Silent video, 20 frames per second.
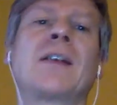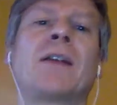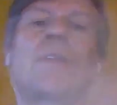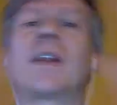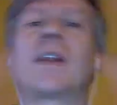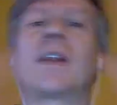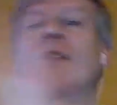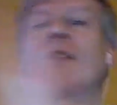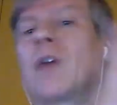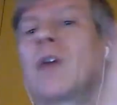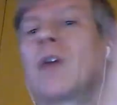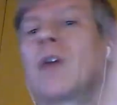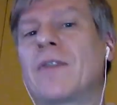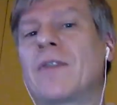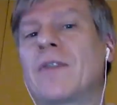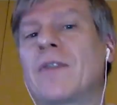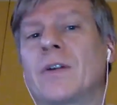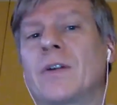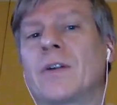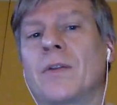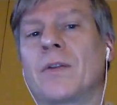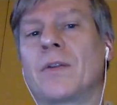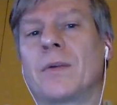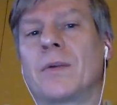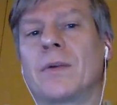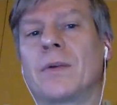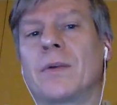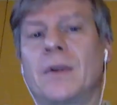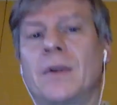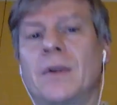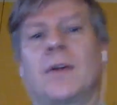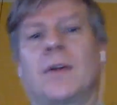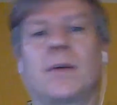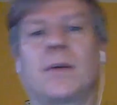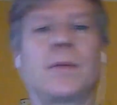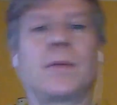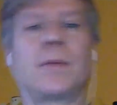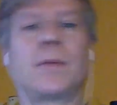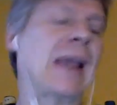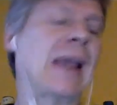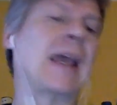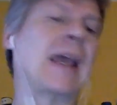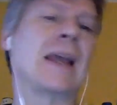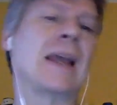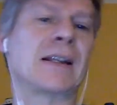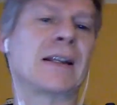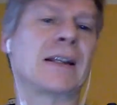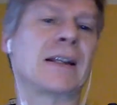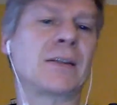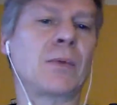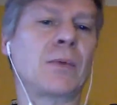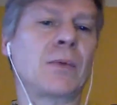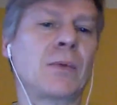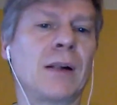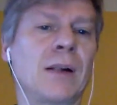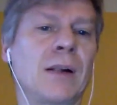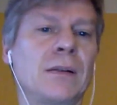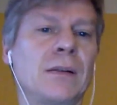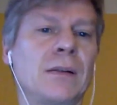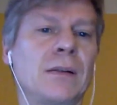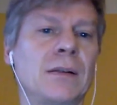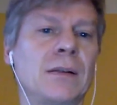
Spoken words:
and then you have it on the back end as well.